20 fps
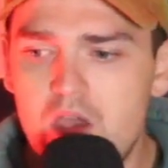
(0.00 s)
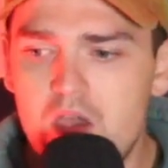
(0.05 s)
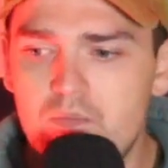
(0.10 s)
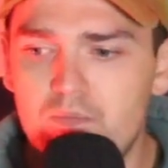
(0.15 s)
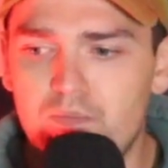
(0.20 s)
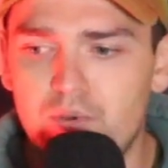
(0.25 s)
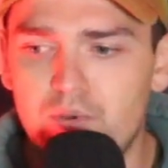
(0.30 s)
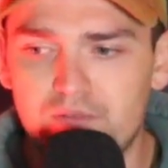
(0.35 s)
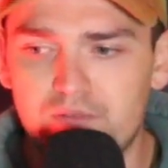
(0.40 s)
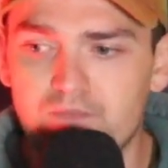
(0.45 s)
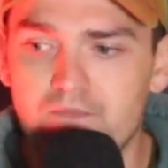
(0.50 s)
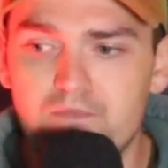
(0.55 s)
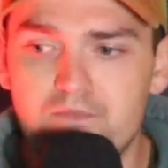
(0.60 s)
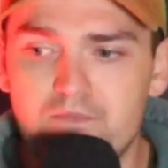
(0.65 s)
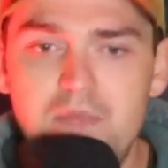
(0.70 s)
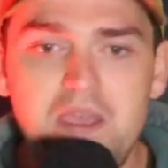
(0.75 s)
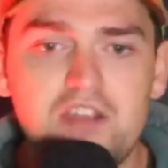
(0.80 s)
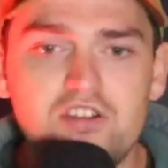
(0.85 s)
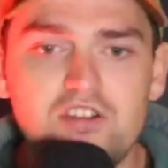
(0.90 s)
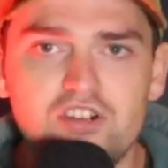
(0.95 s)
But
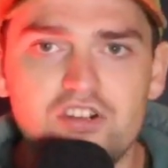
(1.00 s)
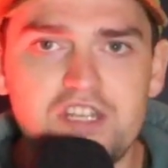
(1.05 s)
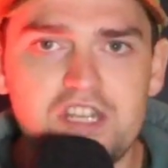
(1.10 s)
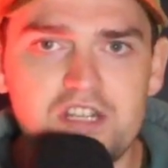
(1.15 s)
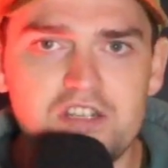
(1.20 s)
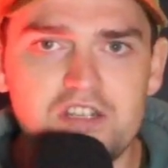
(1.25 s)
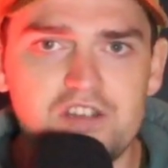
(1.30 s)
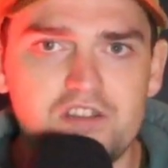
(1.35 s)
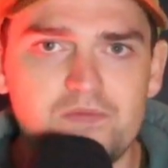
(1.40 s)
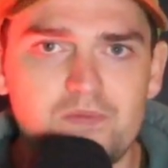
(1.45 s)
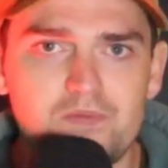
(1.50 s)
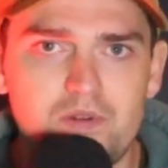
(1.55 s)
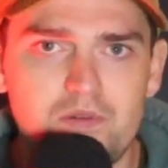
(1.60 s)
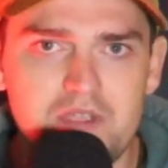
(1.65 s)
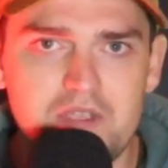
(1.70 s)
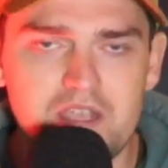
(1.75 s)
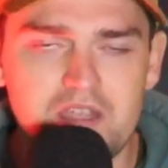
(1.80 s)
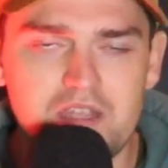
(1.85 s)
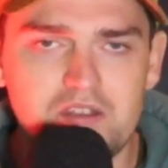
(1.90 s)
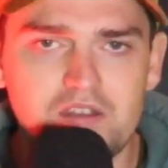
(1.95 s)
major changes were
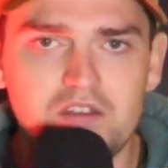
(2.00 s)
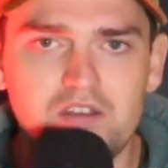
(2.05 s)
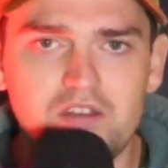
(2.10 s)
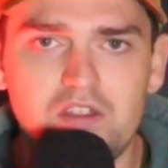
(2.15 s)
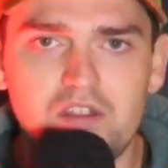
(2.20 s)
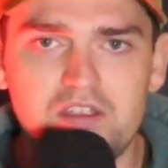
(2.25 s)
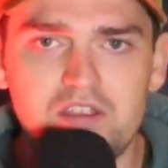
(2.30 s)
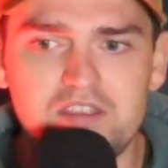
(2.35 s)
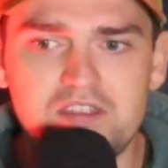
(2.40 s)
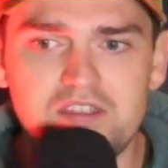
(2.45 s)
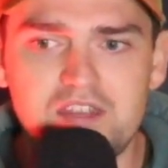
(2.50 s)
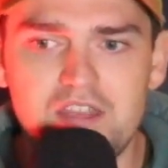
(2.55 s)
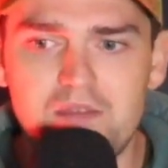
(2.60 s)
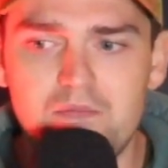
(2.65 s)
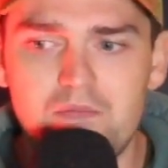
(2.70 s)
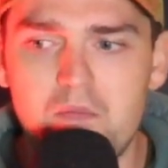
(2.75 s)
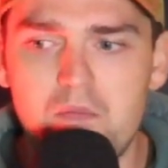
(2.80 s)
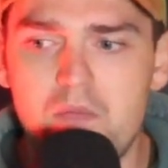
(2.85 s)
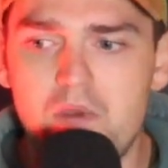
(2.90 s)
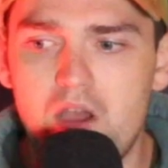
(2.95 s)
made to this
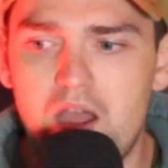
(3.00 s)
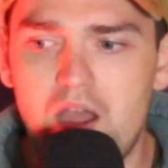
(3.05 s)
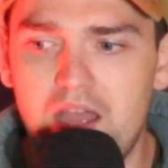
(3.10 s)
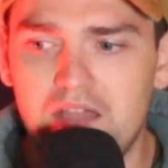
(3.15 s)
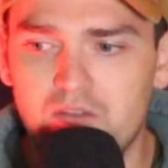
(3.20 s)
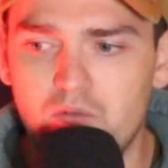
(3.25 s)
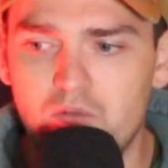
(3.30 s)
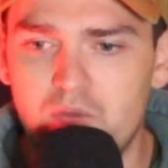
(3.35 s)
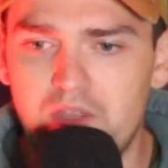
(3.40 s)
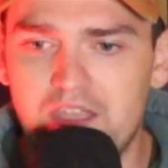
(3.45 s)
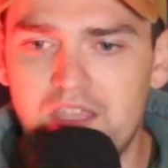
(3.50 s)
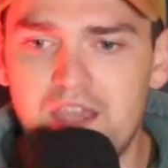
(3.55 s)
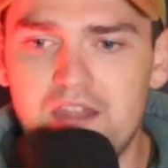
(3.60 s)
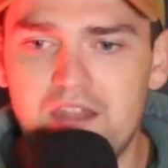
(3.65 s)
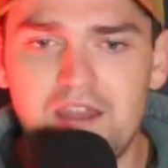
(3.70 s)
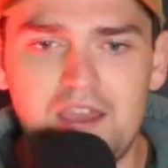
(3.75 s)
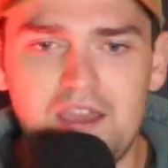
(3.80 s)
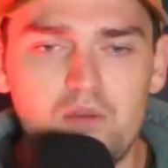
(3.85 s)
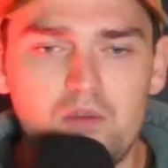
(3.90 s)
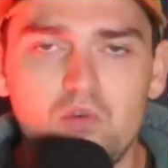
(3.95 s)
team at the weekend,
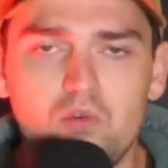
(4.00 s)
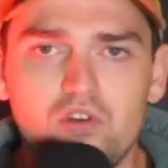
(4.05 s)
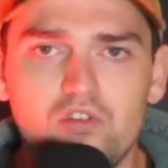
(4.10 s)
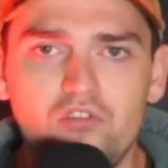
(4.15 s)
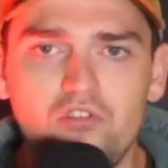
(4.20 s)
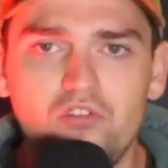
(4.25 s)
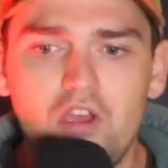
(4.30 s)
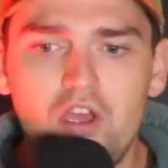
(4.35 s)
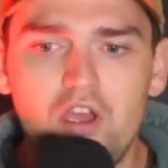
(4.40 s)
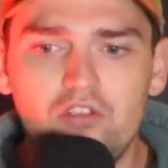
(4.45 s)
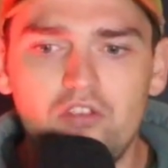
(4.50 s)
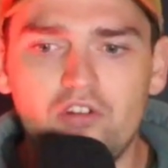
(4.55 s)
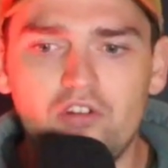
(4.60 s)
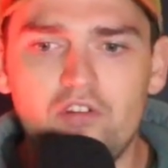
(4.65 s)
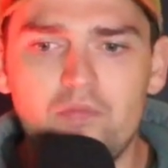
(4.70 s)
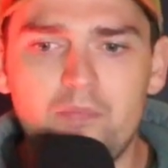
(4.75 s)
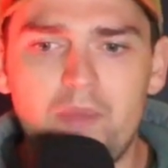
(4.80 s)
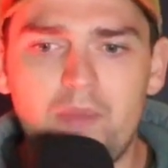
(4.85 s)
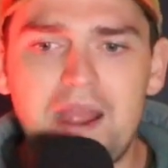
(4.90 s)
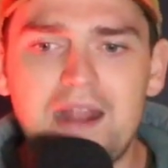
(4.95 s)
and it was sort
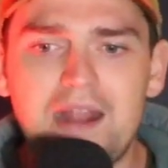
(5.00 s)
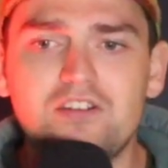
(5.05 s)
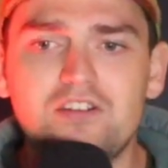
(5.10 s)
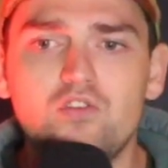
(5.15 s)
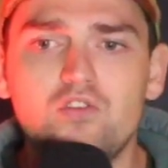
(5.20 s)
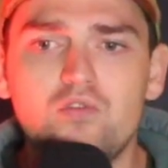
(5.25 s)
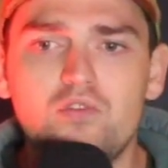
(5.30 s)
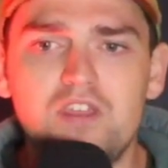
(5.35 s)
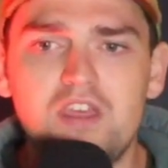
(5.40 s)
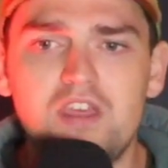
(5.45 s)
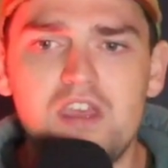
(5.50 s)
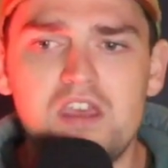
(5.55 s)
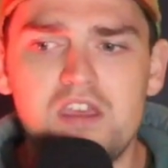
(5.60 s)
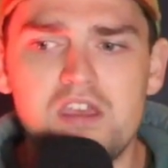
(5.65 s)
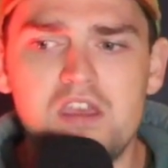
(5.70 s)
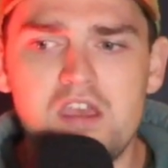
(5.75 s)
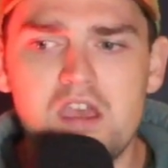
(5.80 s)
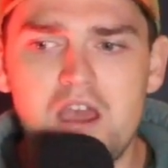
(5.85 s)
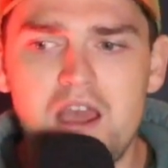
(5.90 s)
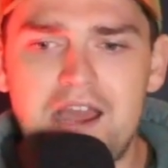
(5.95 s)
of back to the
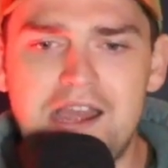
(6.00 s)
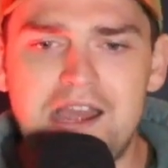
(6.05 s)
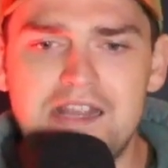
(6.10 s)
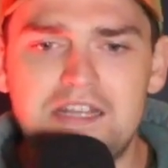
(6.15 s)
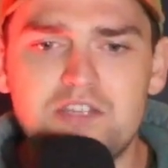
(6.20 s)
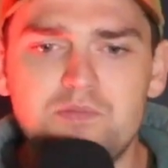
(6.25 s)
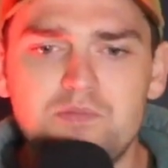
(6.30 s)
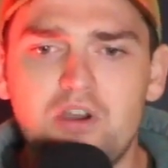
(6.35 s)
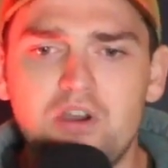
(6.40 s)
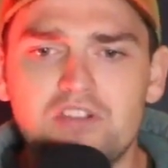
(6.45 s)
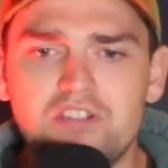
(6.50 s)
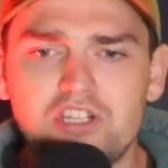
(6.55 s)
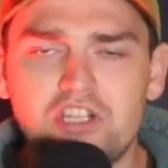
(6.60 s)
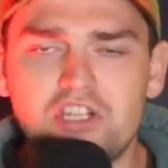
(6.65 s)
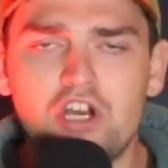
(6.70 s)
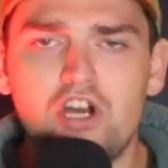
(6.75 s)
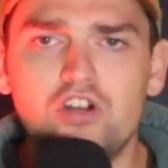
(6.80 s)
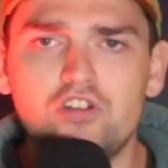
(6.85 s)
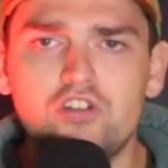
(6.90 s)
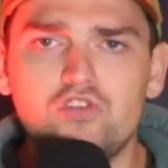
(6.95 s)
Ange
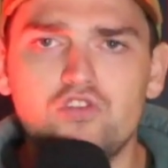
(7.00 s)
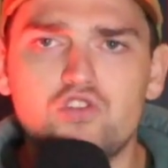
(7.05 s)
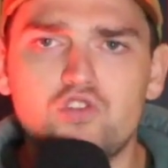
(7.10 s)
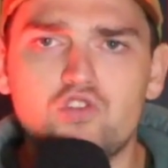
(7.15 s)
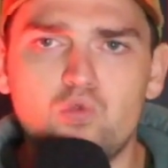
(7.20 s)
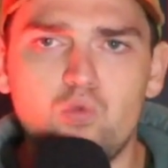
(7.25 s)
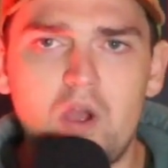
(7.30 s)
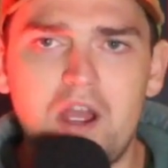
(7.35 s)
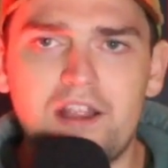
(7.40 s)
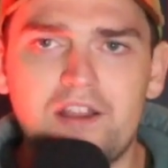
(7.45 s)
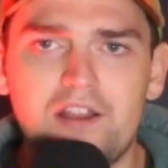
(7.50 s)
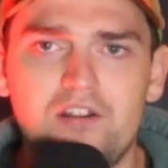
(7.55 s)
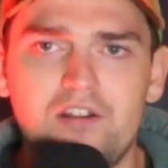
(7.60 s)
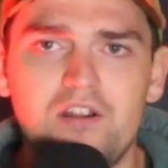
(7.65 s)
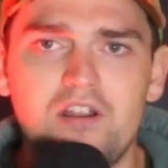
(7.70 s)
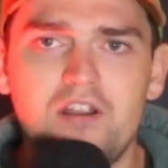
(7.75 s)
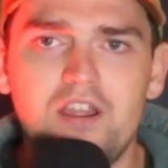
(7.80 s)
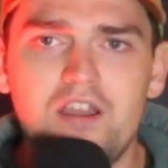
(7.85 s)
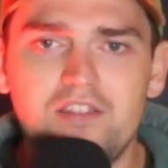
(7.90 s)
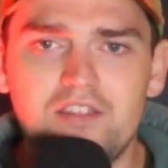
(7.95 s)
Postecoglou swagger
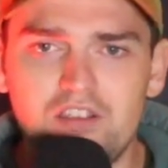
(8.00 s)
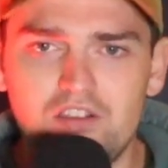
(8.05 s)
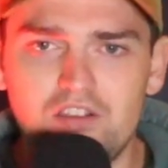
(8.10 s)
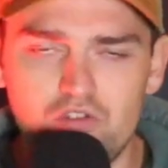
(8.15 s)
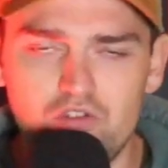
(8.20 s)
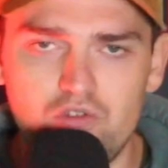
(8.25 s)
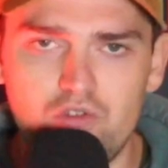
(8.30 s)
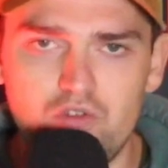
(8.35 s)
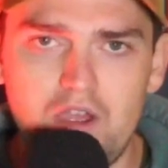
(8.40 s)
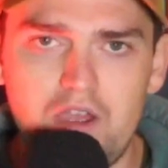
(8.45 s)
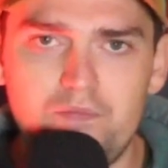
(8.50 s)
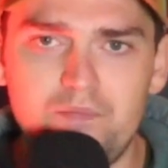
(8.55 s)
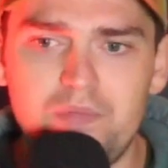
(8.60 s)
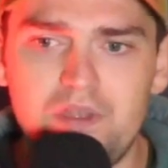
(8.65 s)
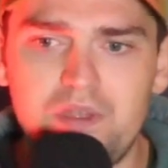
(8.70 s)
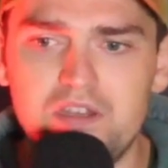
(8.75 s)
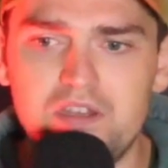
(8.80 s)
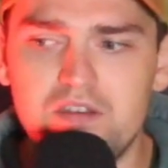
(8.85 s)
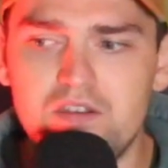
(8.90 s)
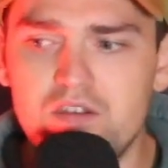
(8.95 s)
that you have
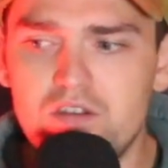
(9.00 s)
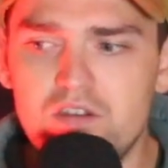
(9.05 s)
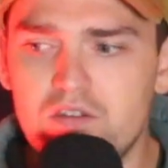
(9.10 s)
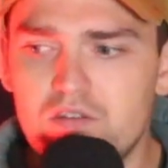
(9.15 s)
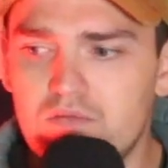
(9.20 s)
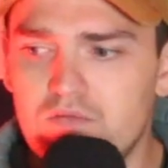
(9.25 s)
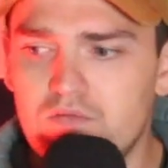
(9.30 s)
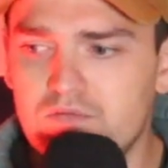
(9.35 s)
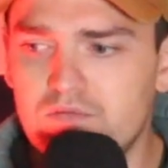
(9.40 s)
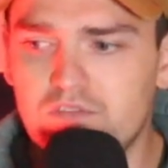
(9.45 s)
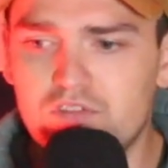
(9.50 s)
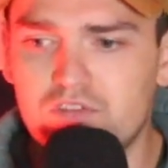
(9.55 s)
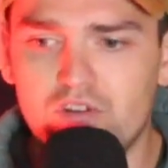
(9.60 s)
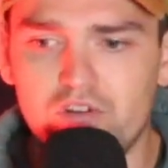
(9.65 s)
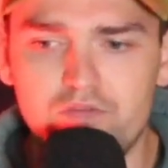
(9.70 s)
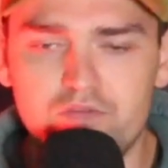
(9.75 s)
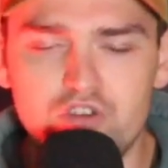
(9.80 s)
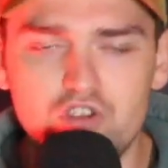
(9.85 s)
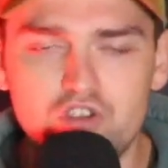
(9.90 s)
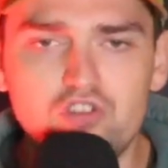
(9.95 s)
been sort of
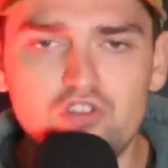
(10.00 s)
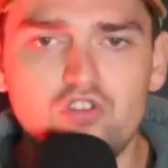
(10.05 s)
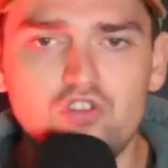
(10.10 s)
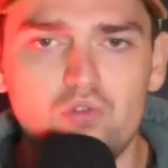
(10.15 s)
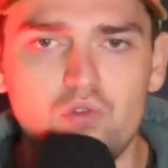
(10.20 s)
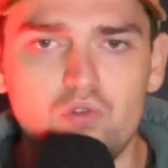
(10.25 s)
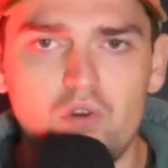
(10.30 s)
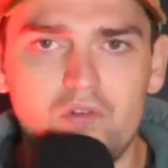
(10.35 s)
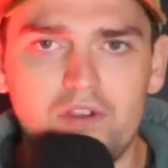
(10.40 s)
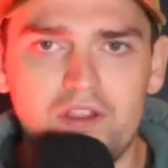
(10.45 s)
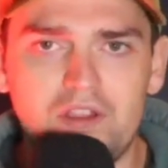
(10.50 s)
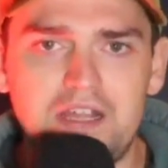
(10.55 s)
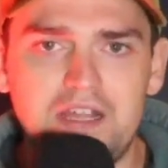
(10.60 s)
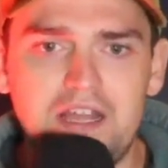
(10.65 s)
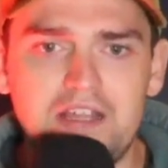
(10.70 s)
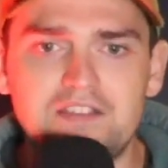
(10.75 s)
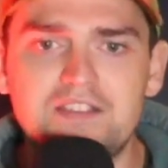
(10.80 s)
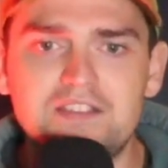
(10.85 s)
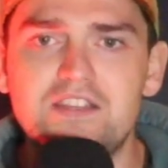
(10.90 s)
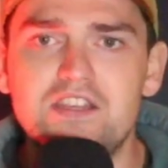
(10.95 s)
used to over the
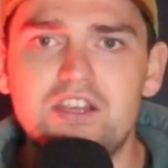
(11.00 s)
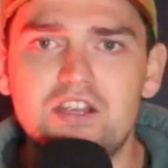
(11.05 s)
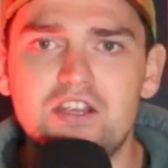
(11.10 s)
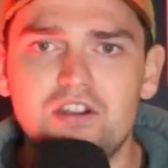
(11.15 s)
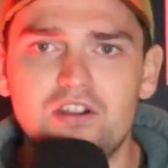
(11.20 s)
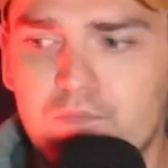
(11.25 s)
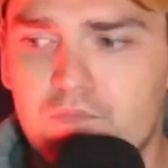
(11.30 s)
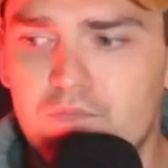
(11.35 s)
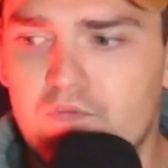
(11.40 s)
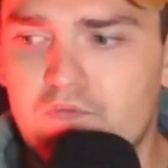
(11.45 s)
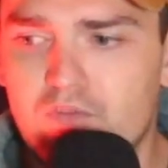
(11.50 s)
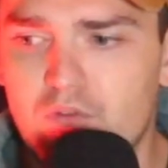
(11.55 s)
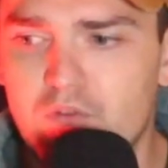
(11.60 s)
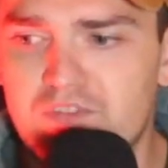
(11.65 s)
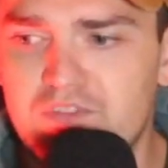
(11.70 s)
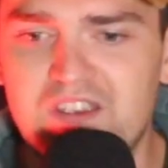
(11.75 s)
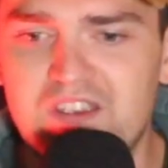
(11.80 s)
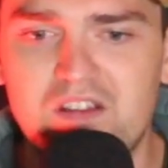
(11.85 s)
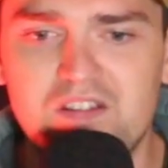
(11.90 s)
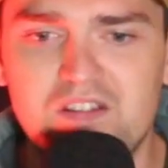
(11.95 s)
last year from
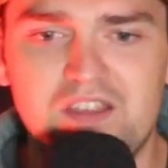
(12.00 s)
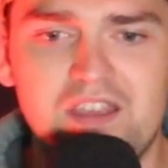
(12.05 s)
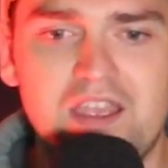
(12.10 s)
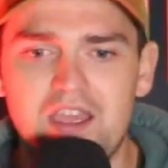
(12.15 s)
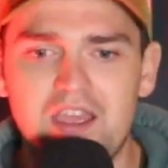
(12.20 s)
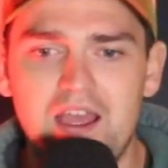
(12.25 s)
Celtic.